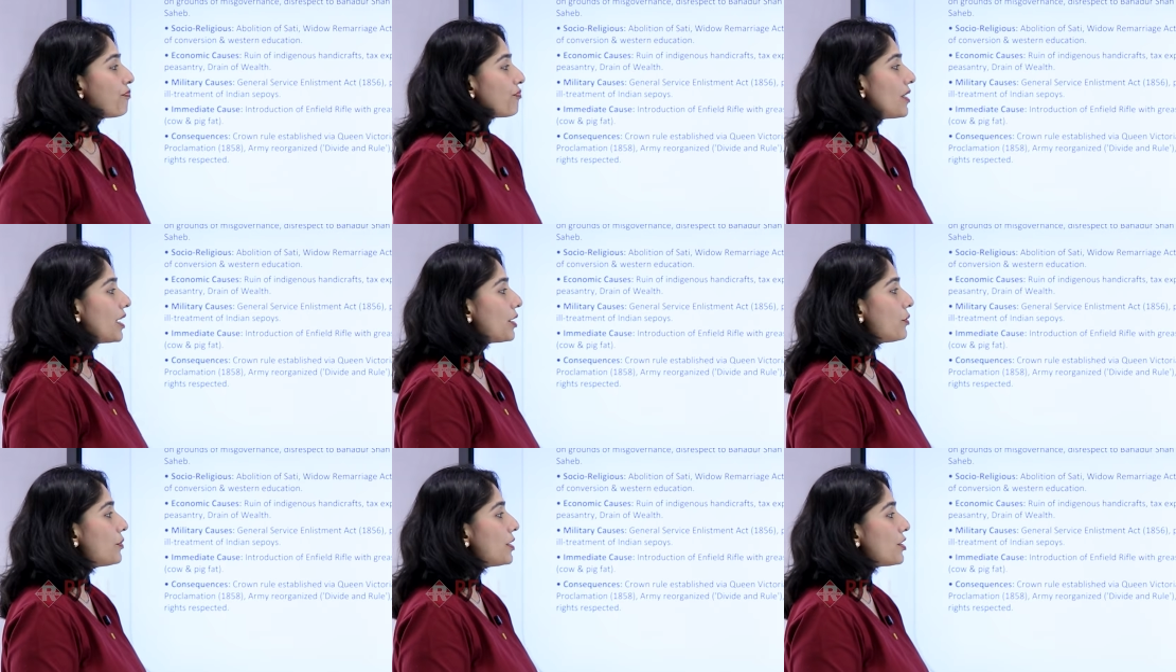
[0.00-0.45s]

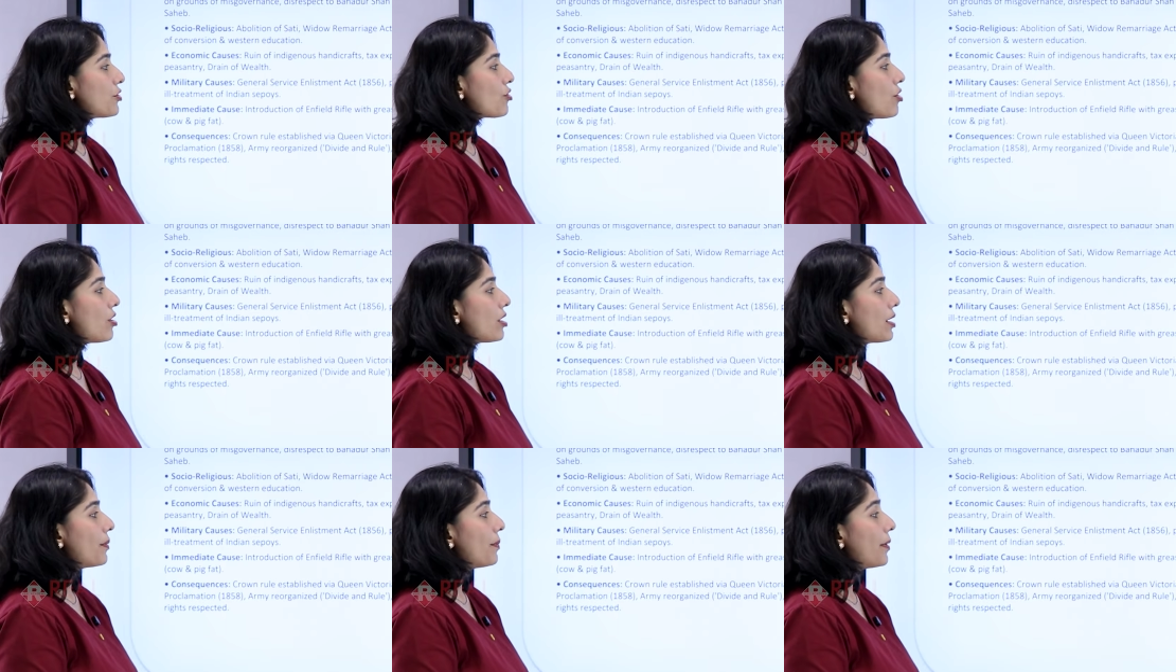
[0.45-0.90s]
Then we
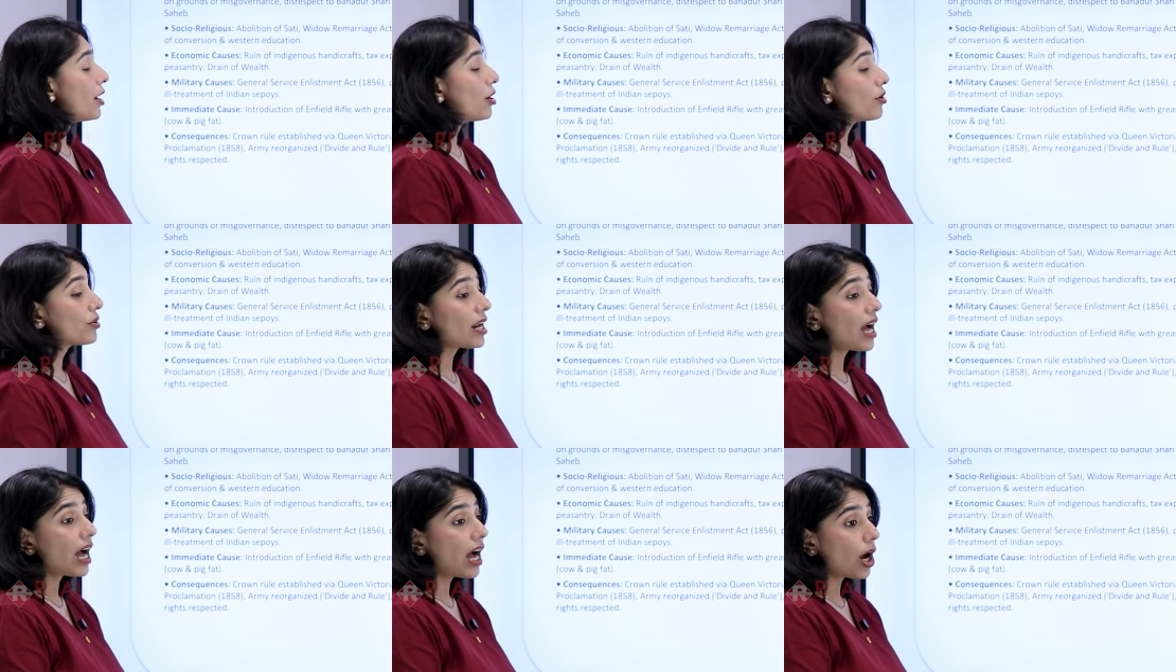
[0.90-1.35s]
talk
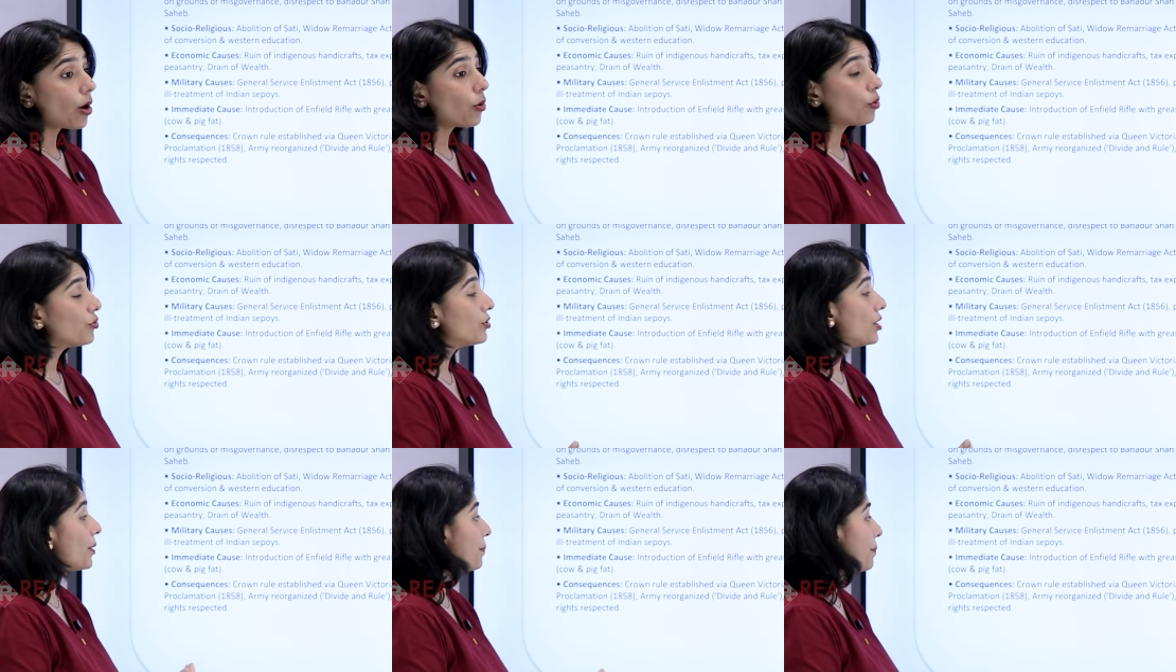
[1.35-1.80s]
about
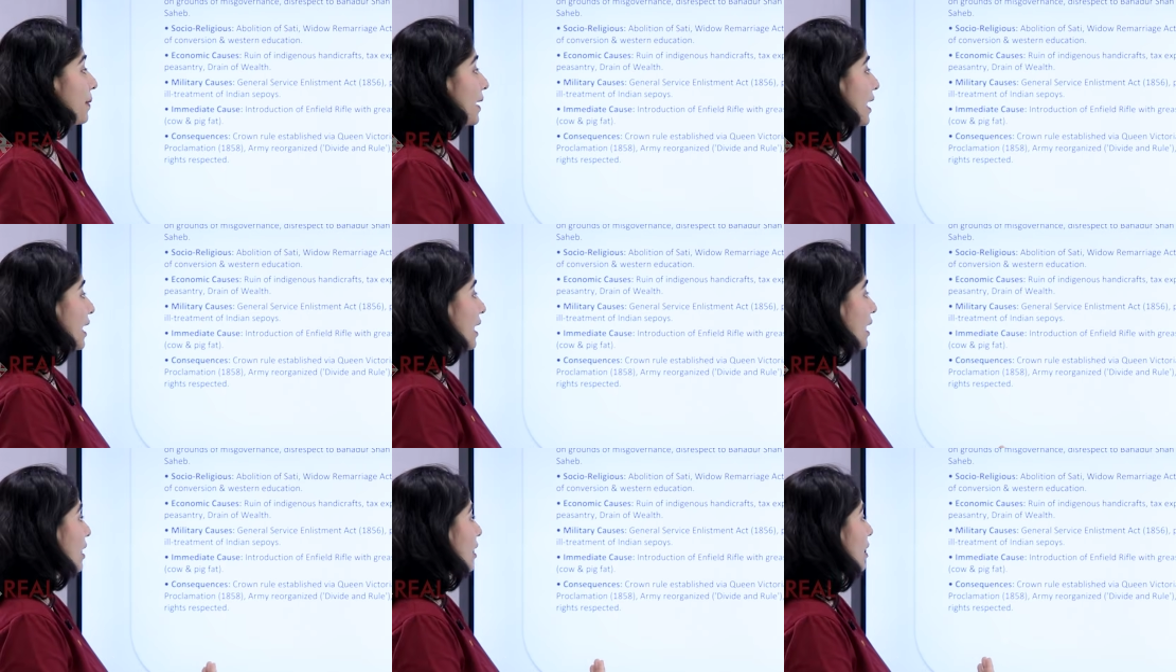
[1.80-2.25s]
how the
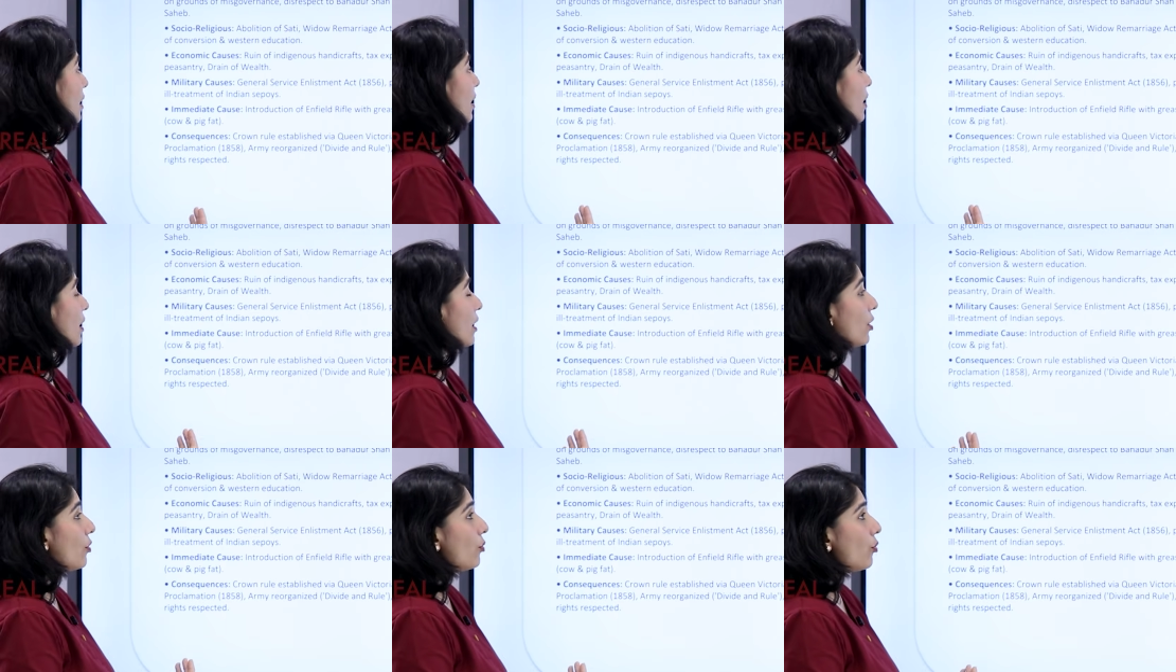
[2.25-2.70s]
pay
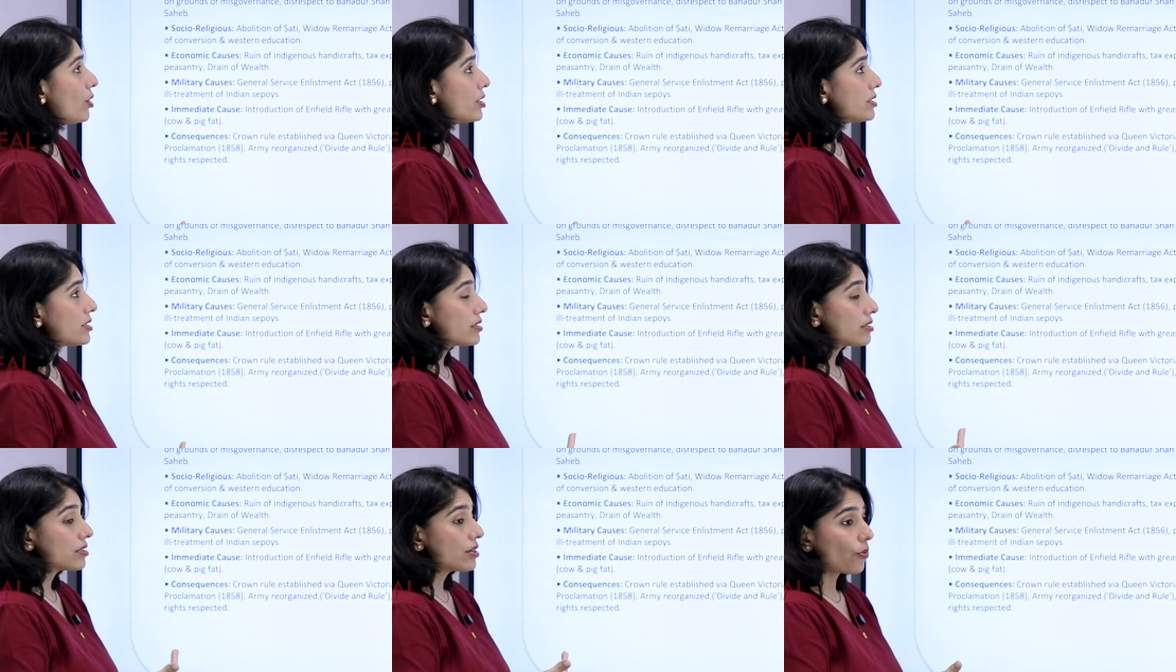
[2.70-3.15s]

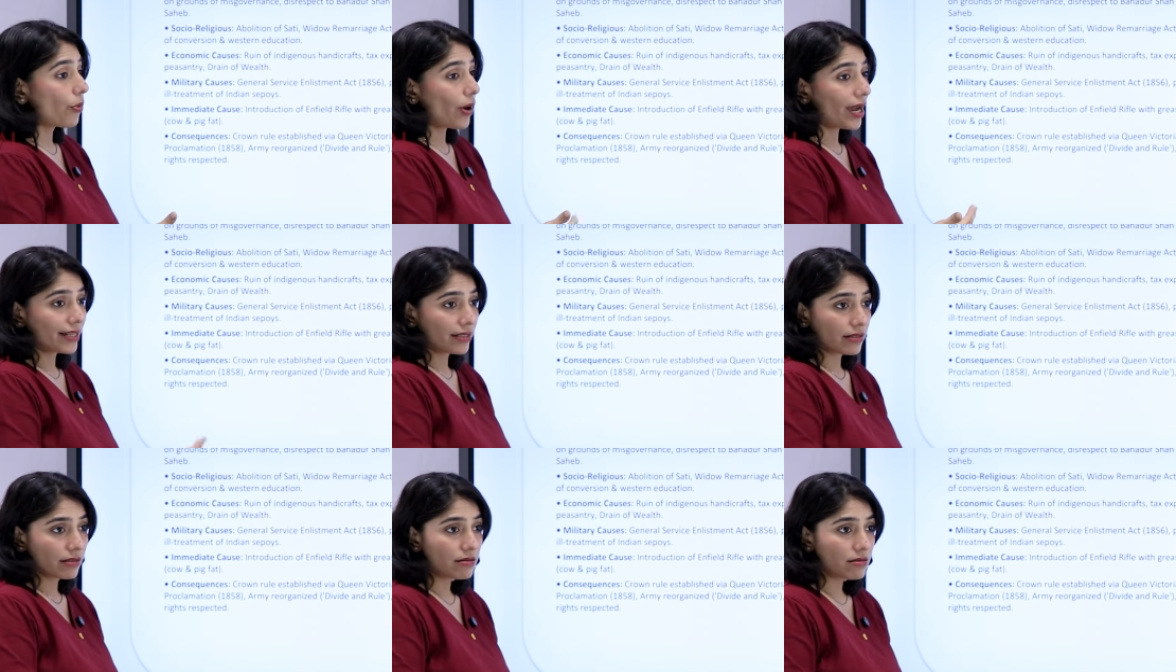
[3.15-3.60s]
was
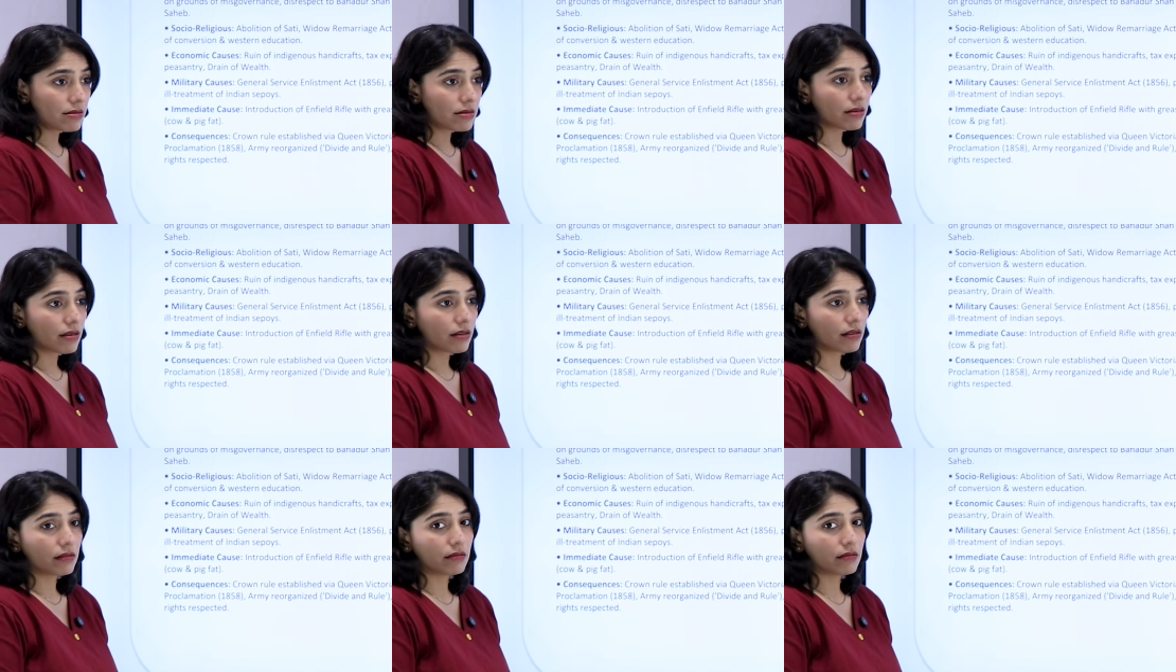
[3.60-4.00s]
divided